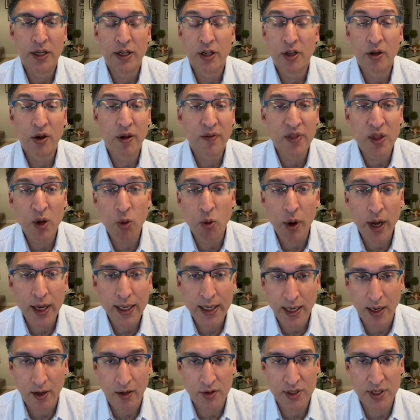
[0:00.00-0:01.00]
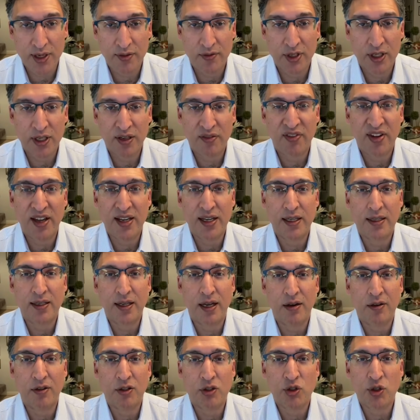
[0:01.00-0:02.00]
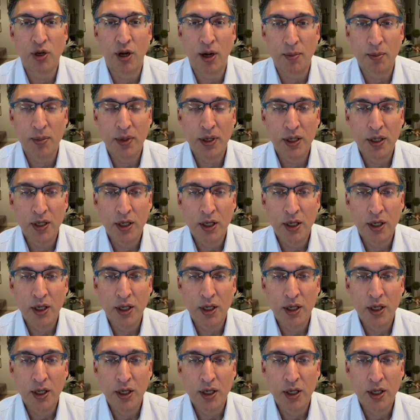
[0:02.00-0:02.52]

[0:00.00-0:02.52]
You don't have the White House even defending Donald Trump.